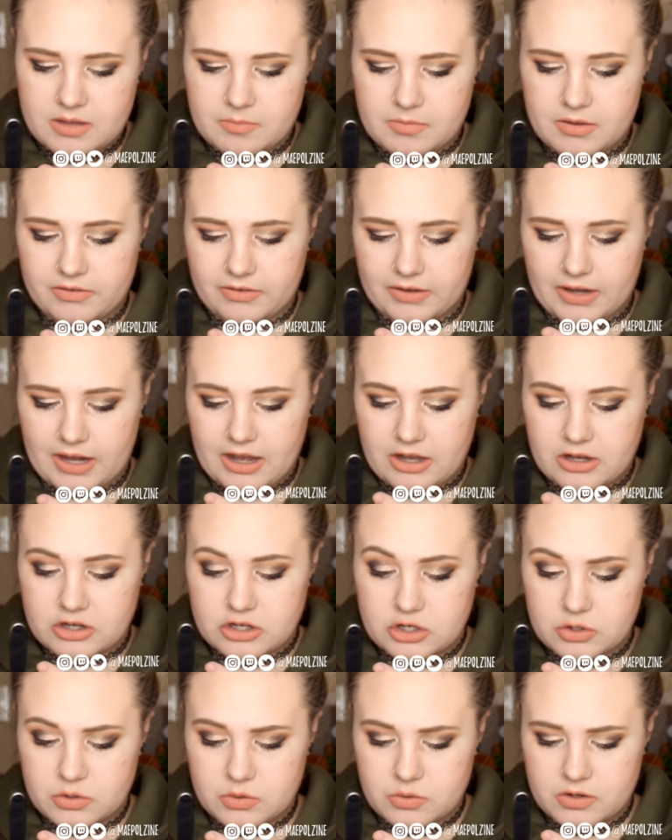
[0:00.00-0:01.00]
But if I
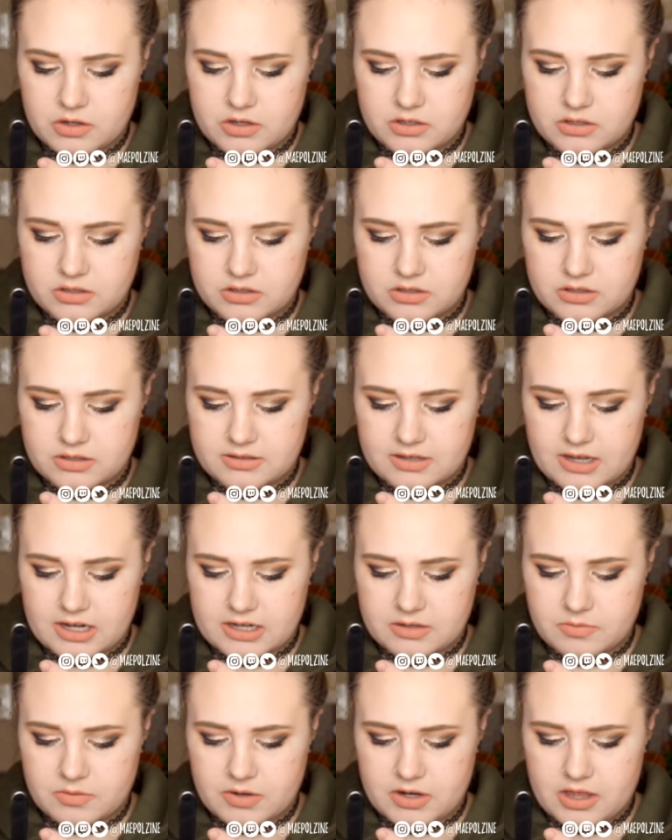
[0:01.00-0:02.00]
do
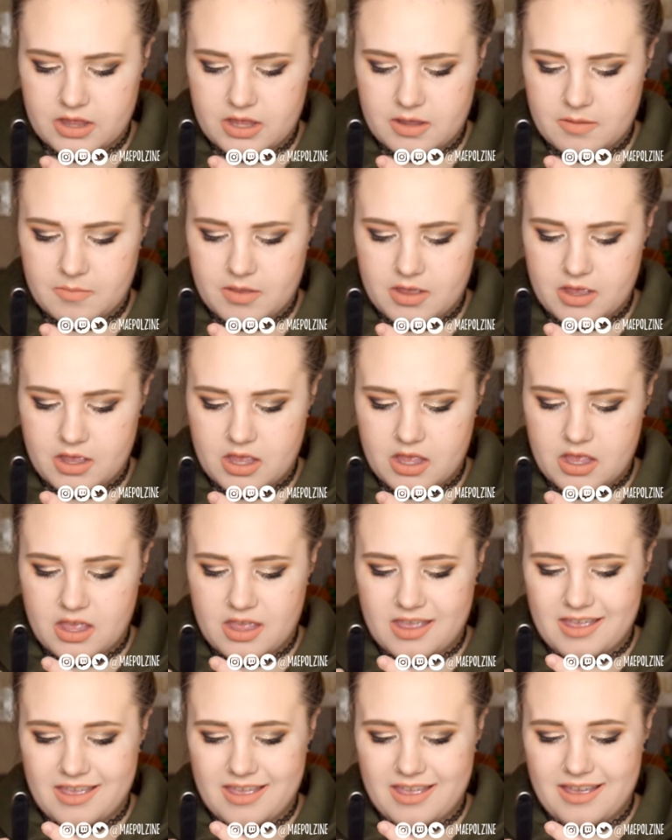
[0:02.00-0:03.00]
decide to wear them,
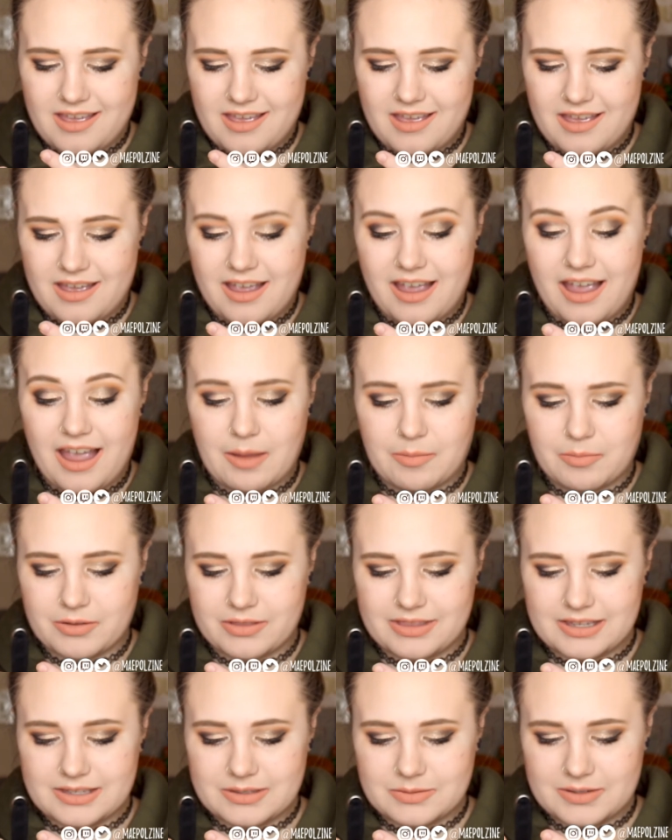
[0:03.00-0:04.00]
I
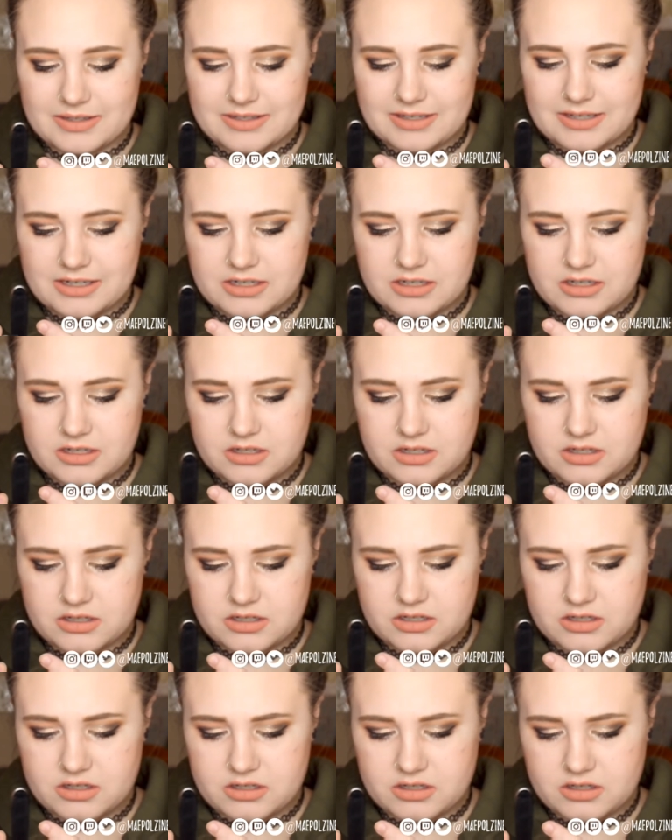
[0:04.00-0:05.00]
put these ones on.
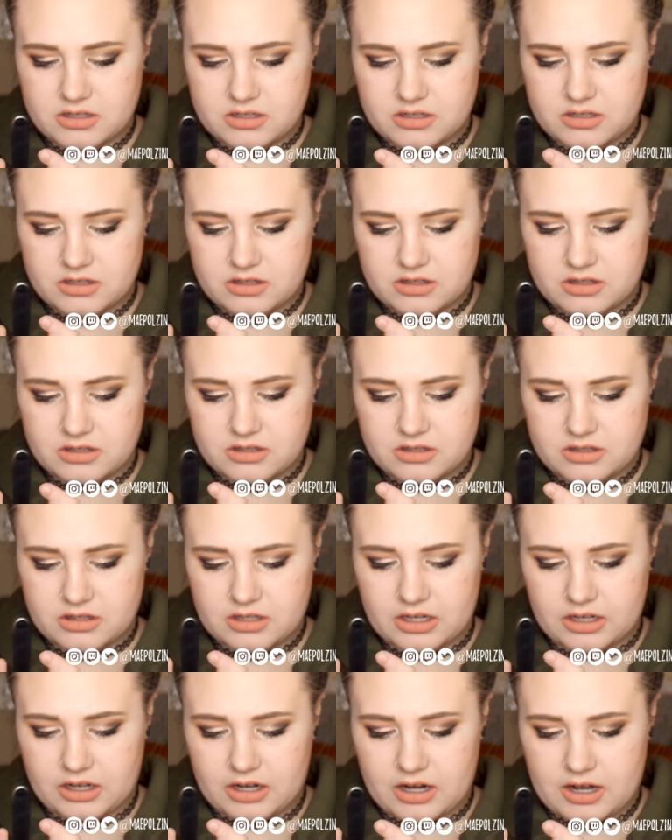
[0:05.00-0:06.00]

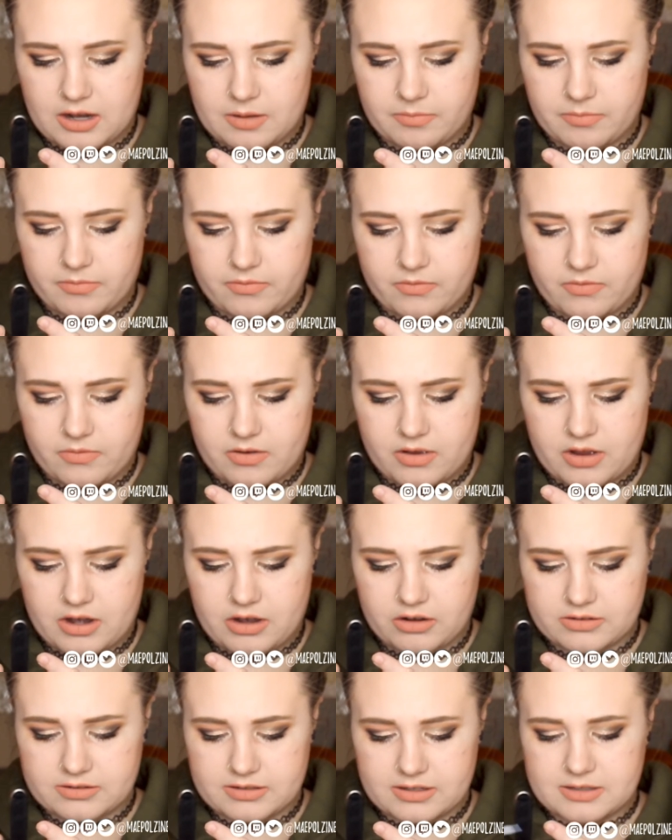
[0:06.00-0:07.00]
They're cut up
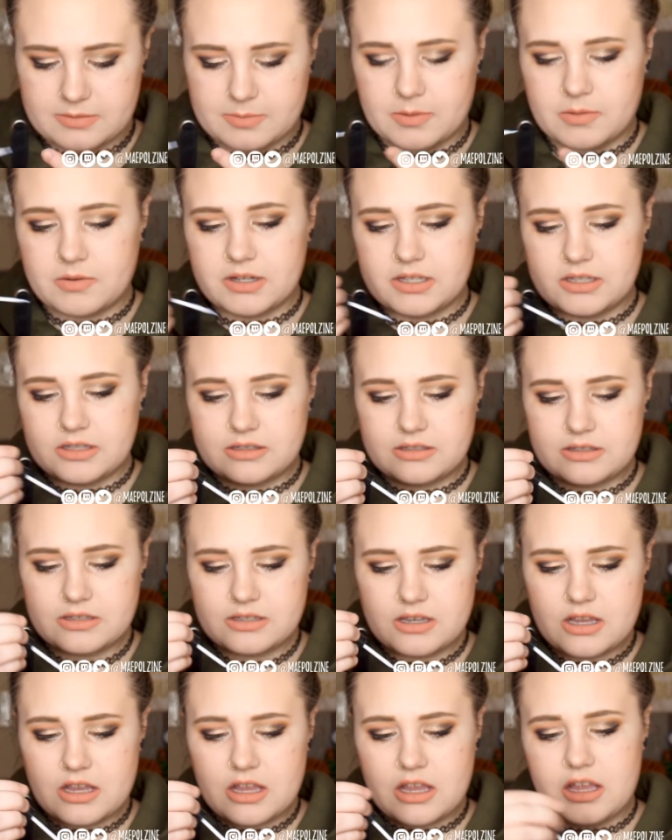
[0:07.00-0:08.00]
irresistible ones.
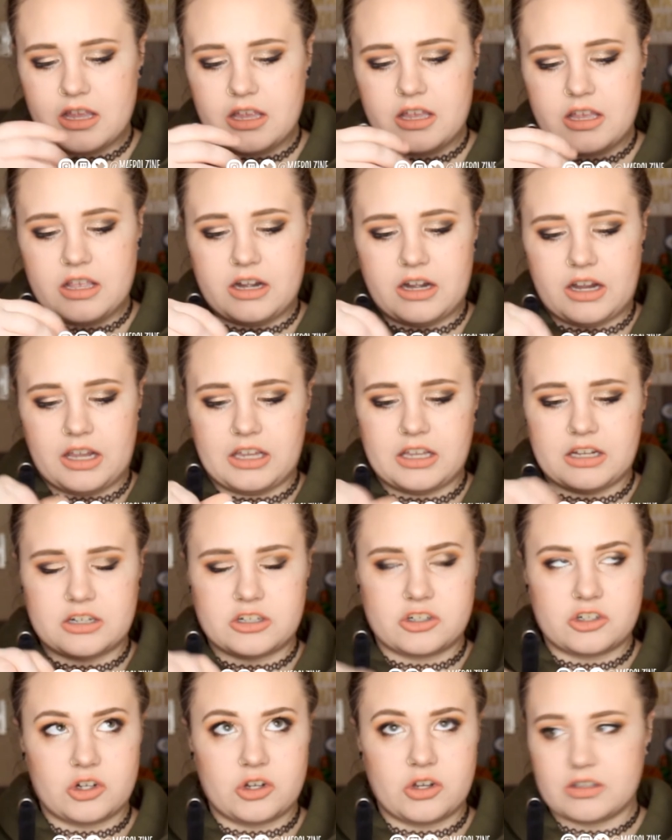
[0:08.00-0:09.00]
I can
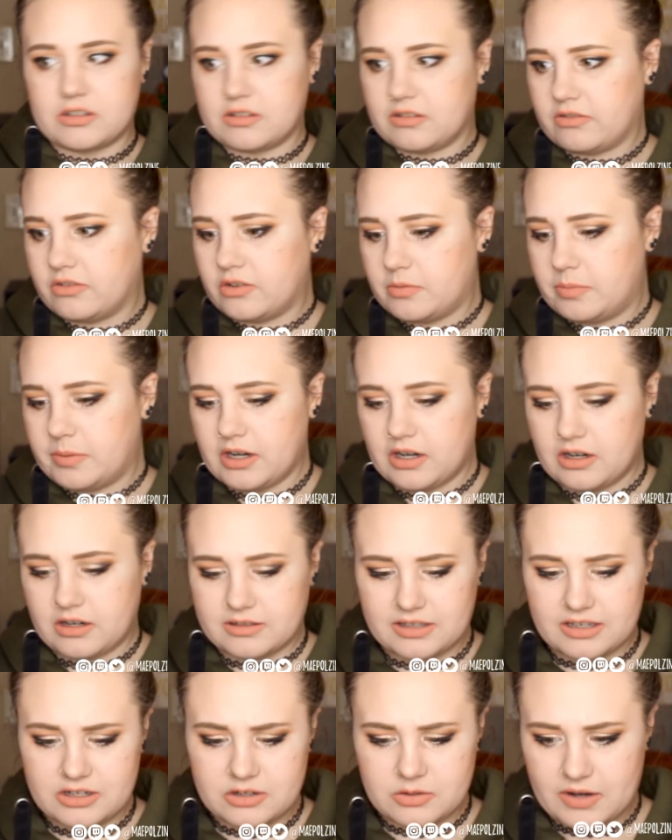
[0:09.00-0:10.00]
show you as a full pair
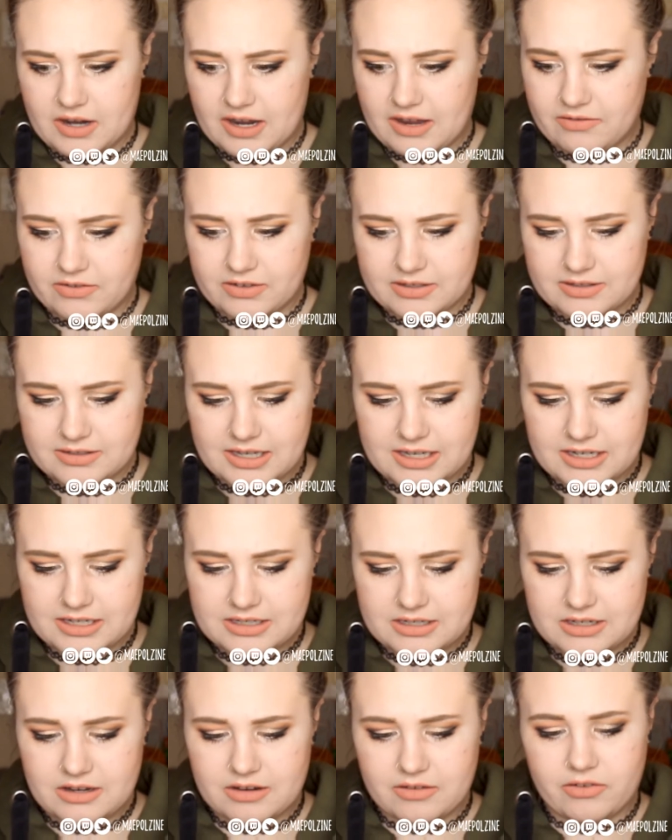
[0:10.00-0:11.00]
because I do have a
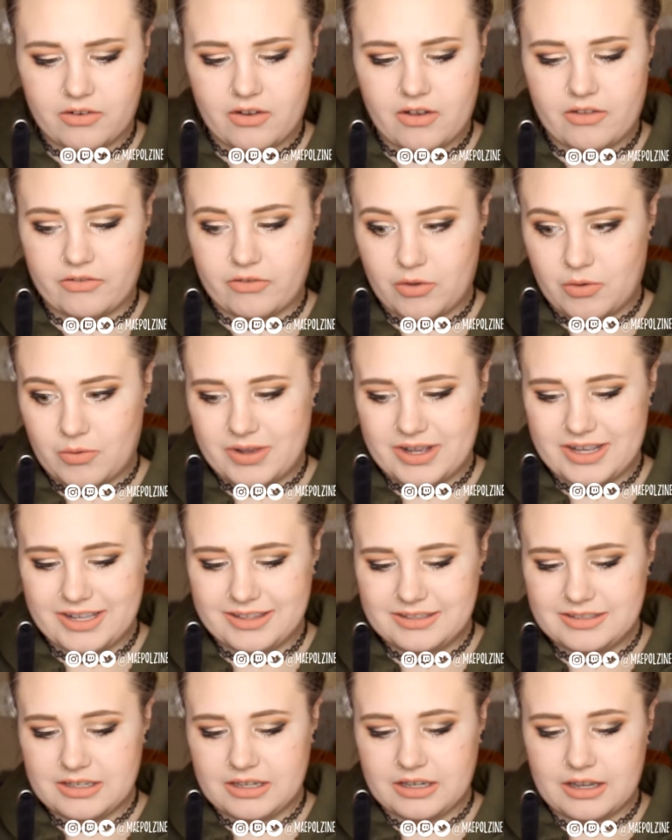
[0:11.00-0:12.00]
set of the full
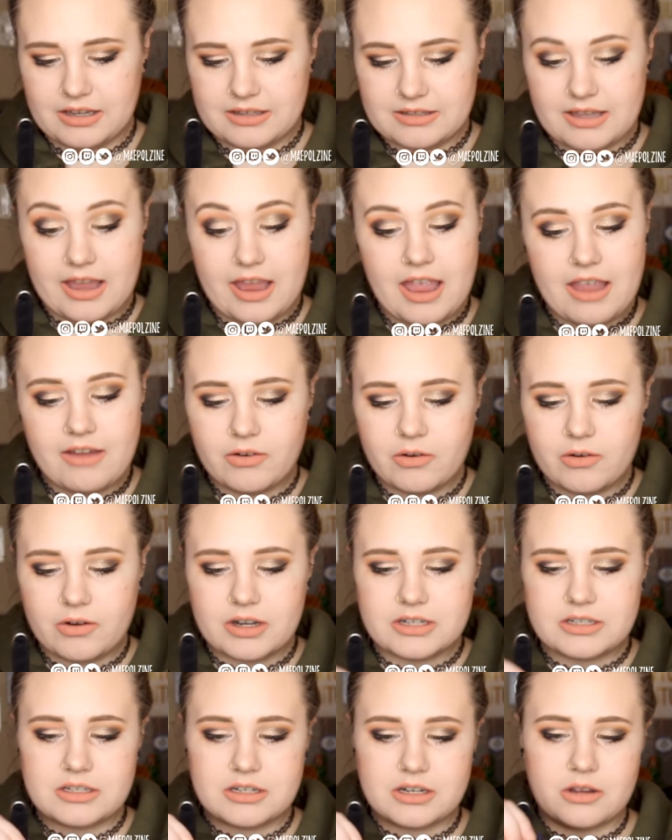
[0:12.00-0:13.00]
ones in case I ever
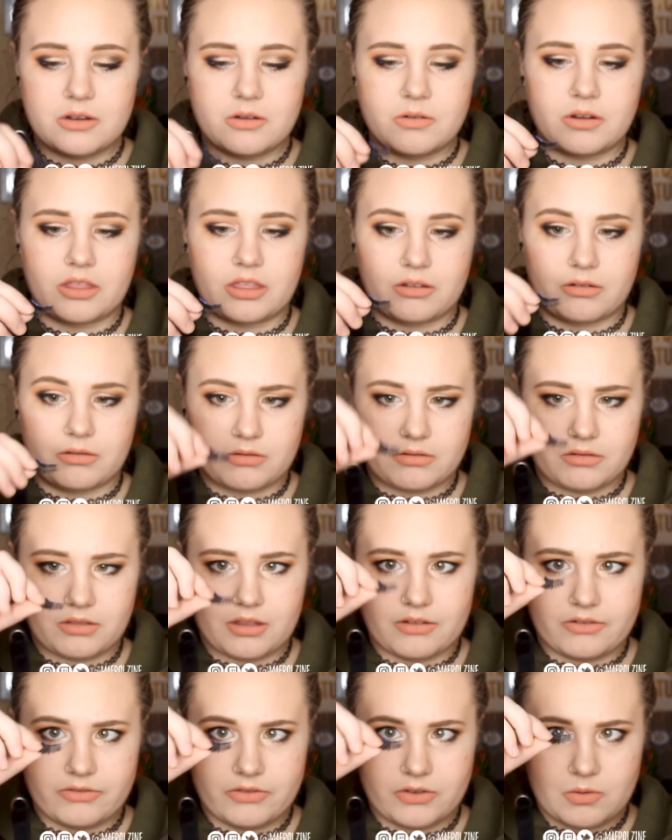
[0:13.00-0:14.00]
wanted to go with the,
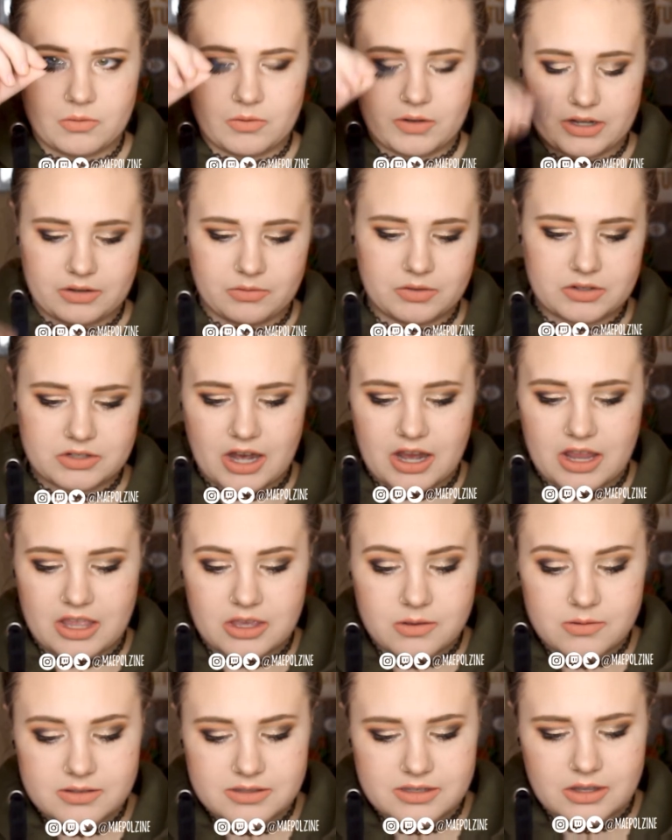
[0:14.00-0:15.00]
the full one, which I
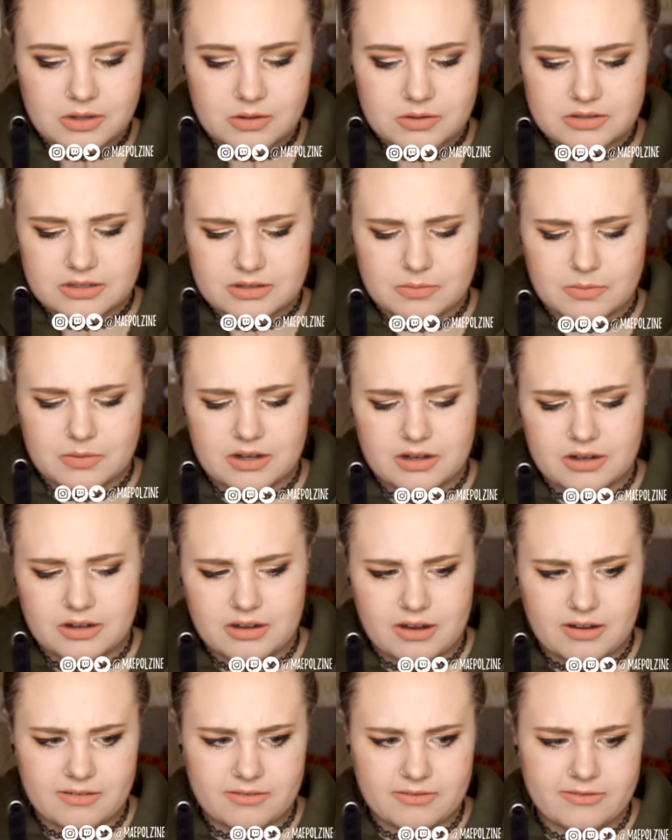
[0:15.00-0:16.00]
used to use this one,
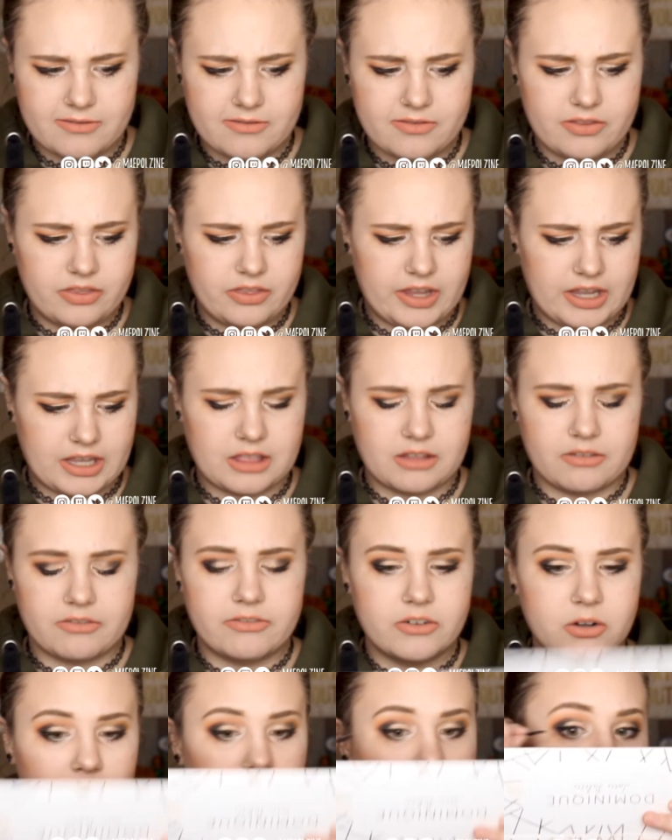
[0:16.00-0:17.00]
like the
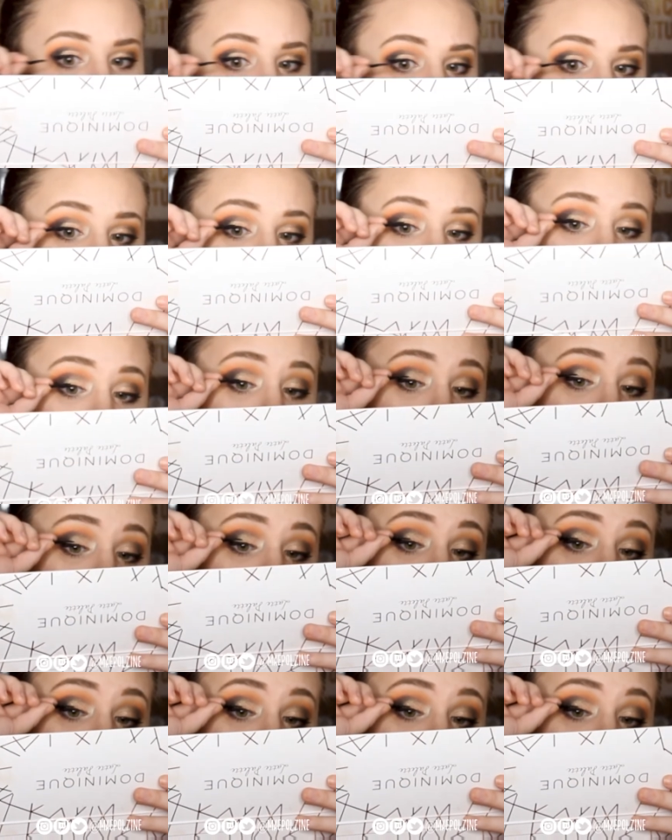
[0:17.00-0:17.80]
full one all the time.